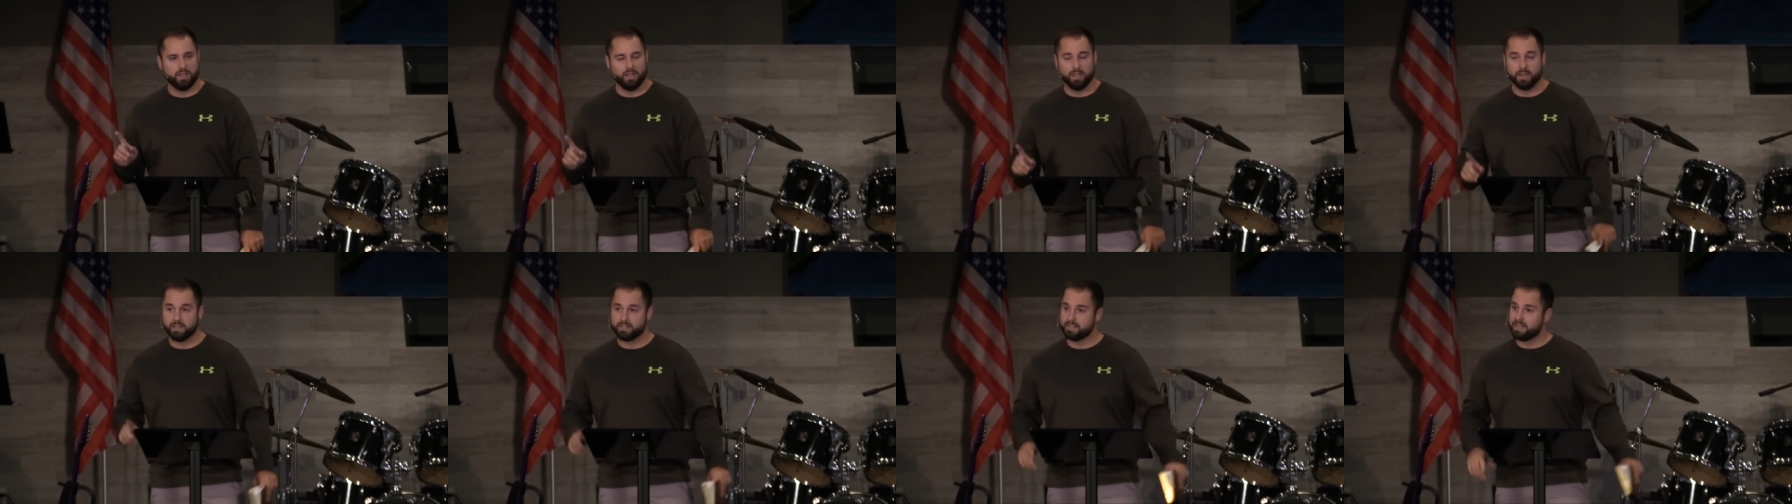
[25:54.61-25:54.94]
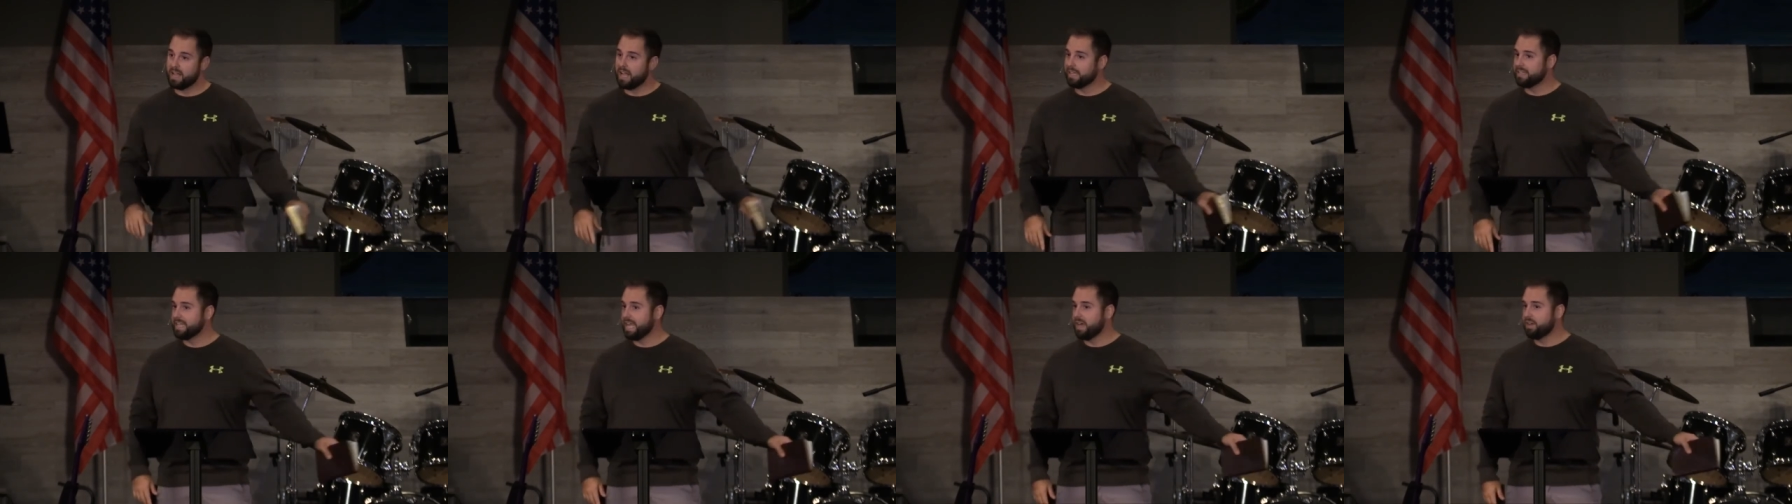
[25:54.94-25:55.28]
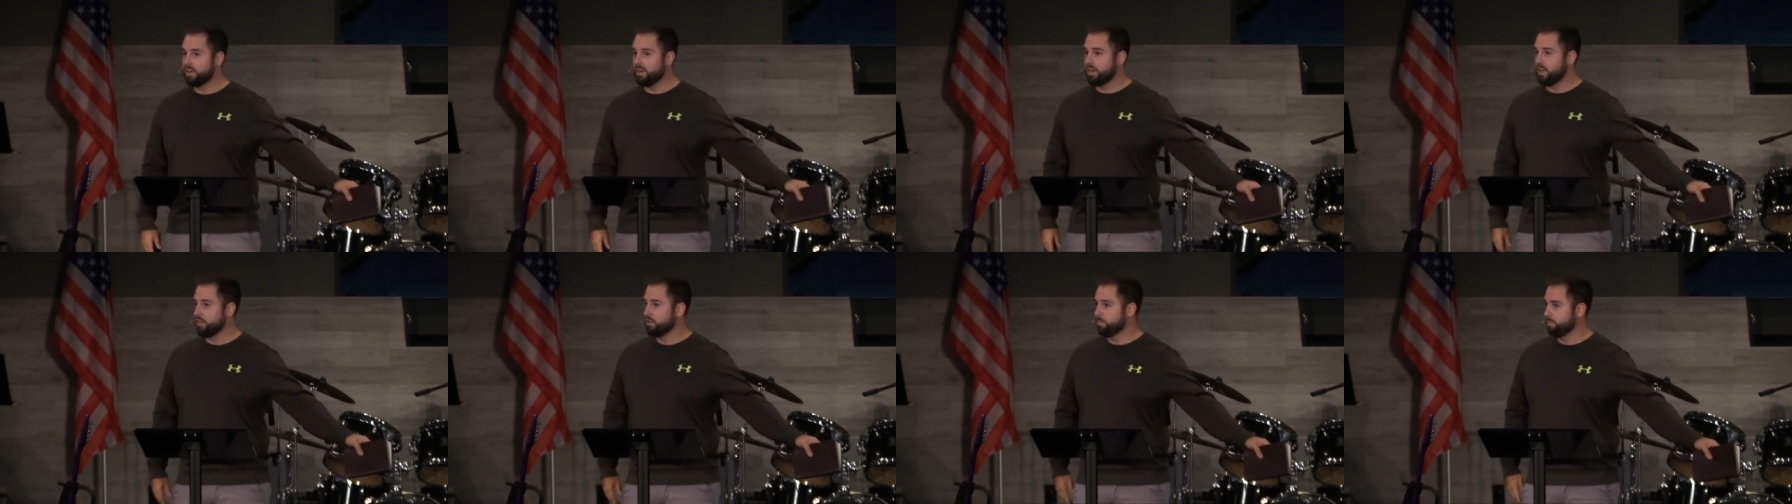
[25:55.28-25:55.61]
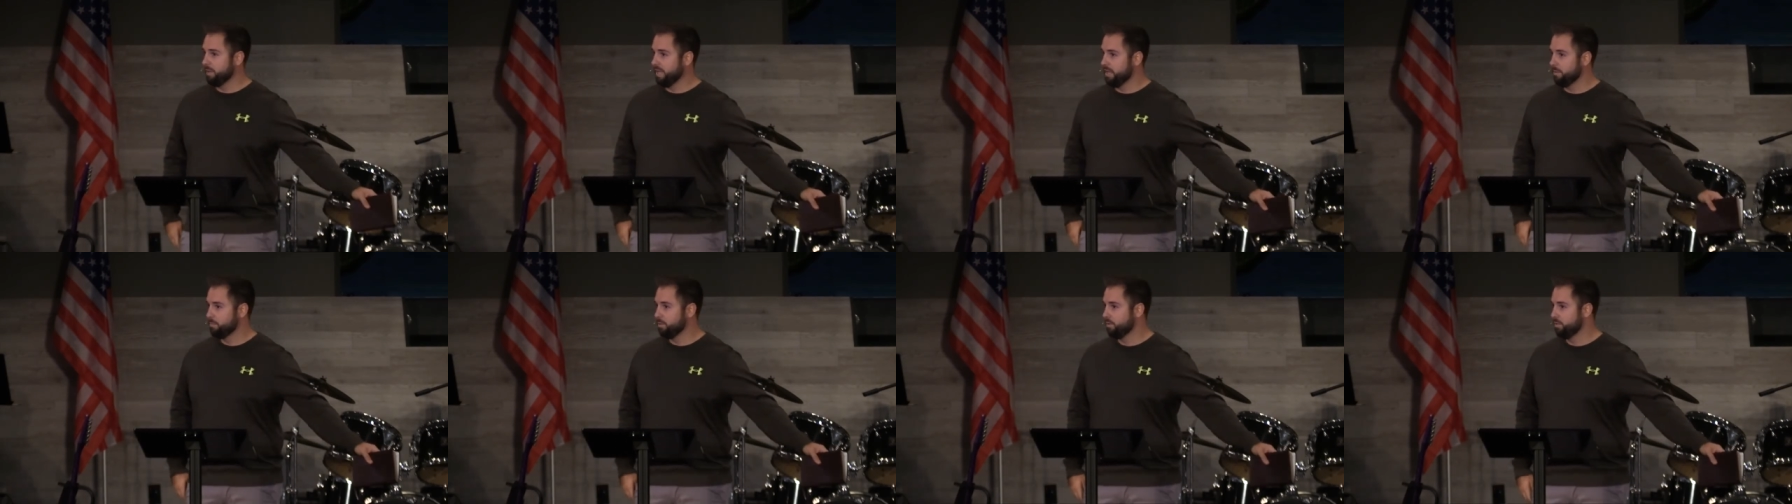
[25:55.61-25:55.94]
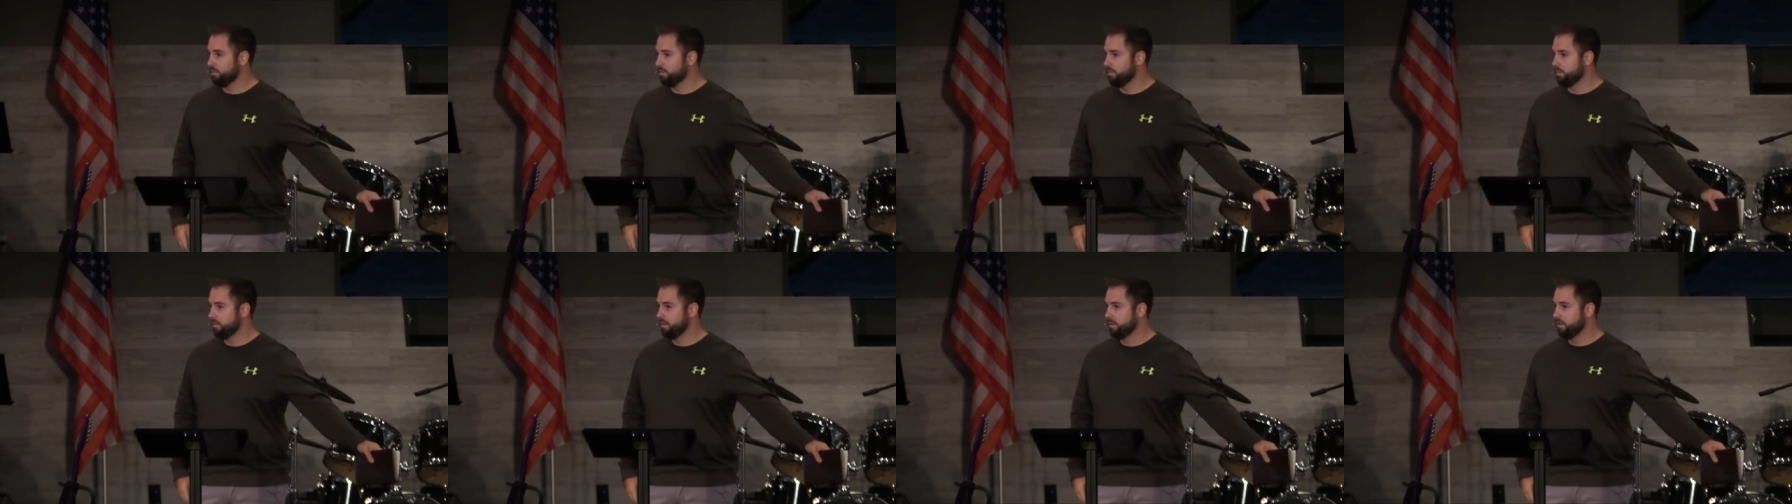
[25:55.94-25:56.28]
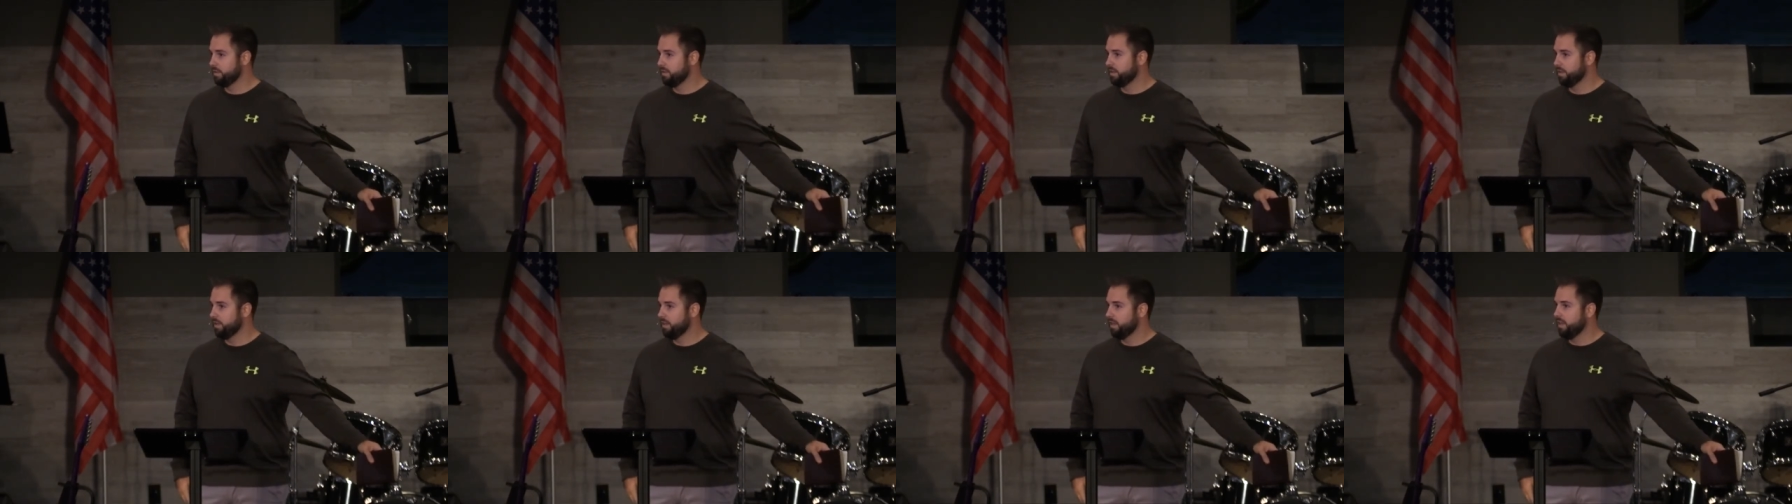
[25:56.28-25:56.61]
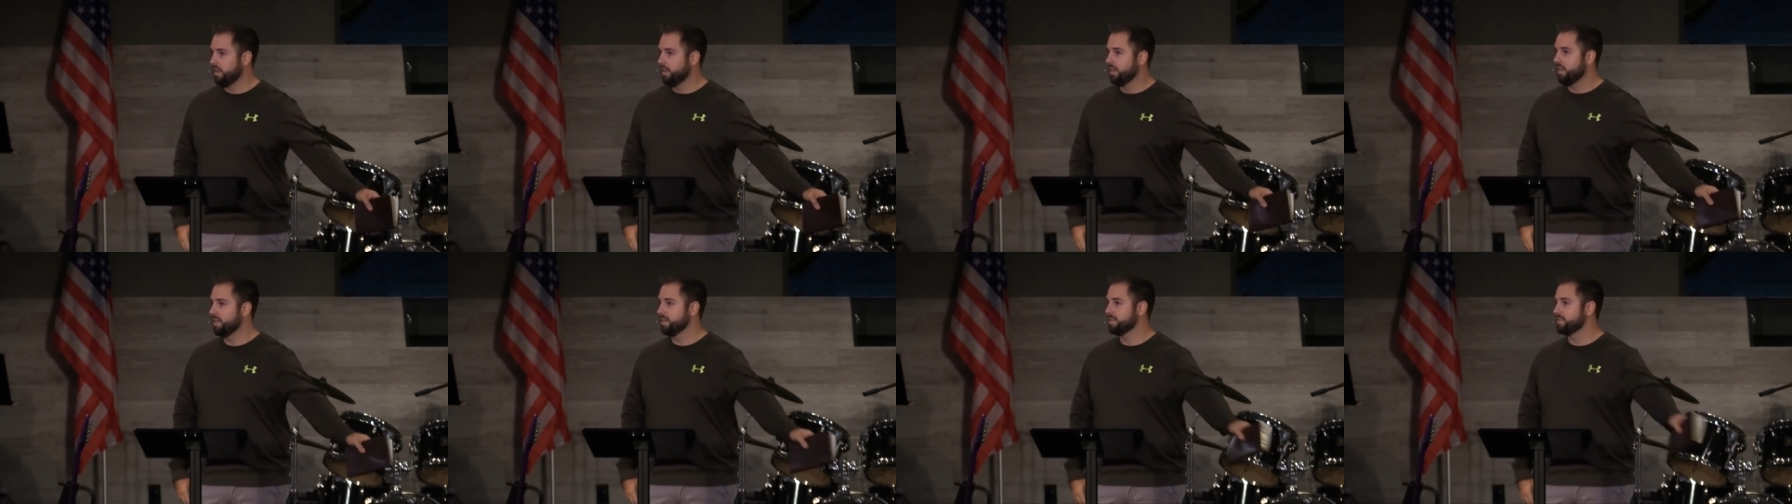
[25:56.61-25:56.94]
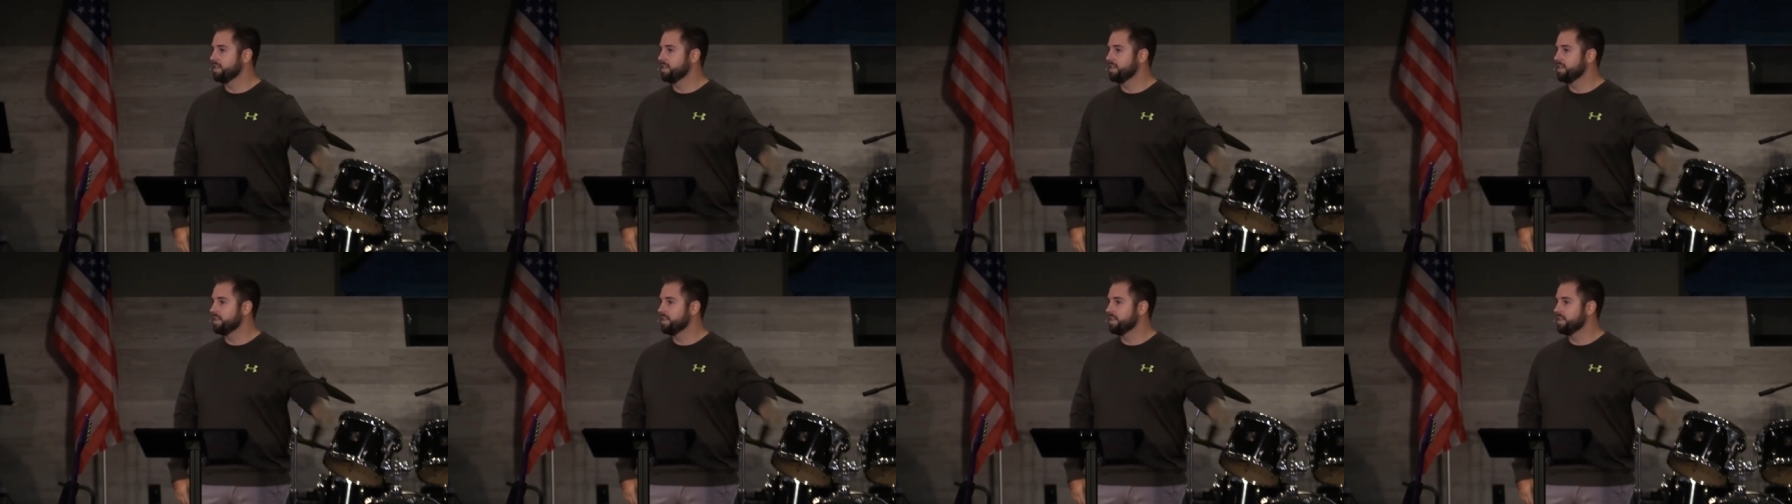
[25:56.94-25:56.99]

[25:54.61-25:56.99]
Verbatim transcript: And it's not down at other people, and